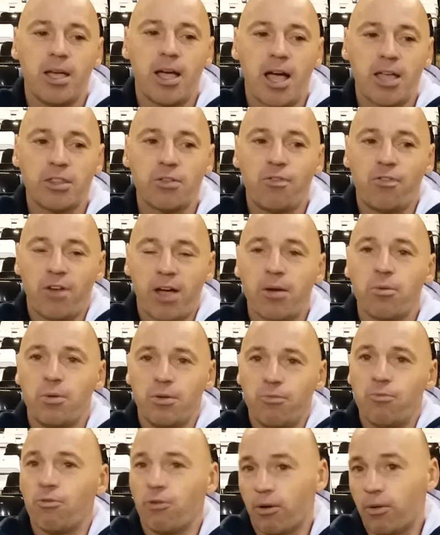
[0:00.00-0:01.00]
And the fact
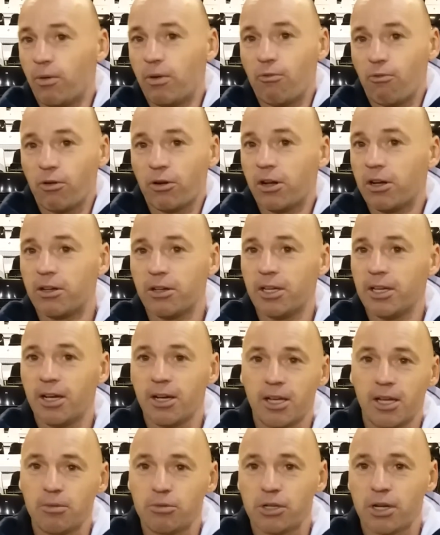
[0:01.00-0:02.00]
we've won ugly, I
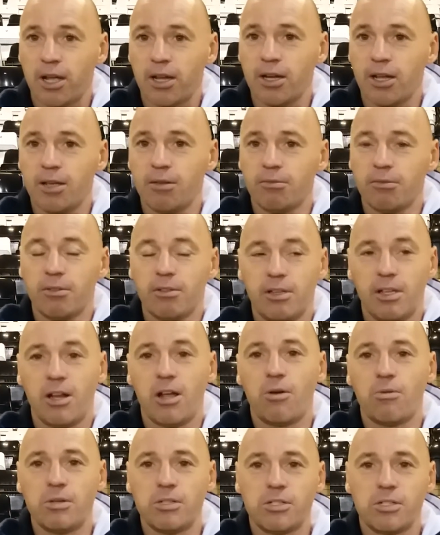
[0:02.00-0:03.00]
keep saying it,
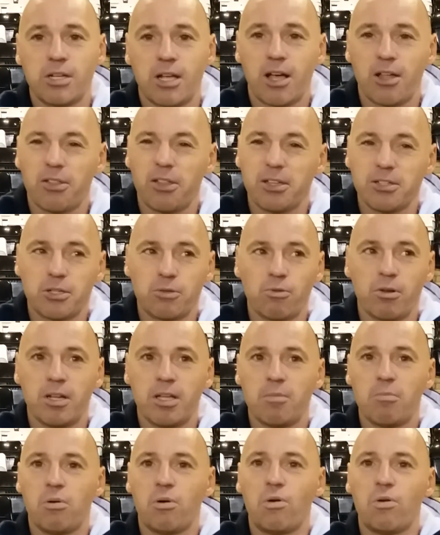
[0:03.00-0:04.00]
I think it's
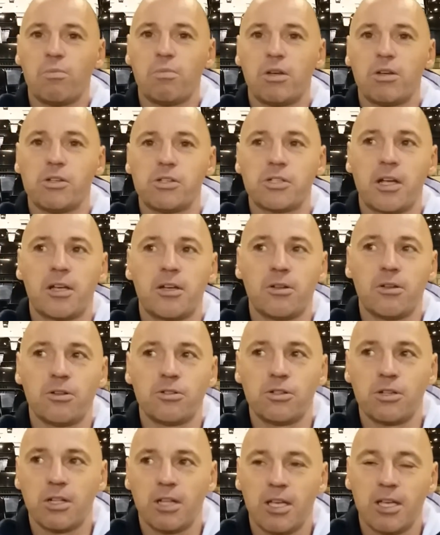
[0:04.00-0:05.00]
really important, because
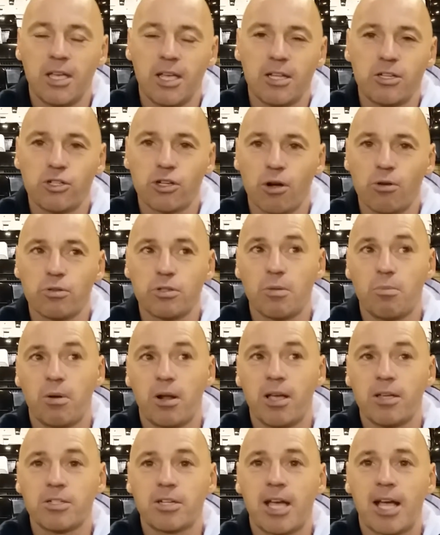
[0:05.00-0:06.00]
psychologically it shows that
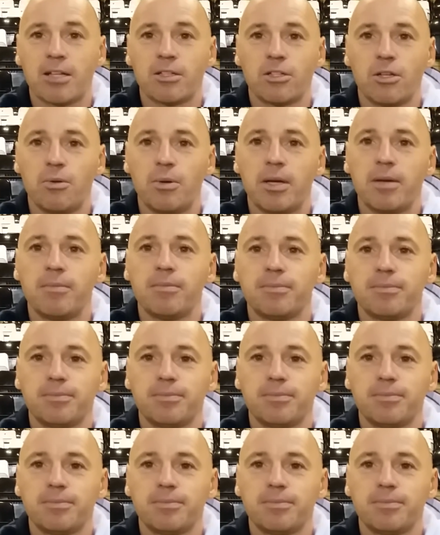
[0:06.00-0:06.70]
players can do it.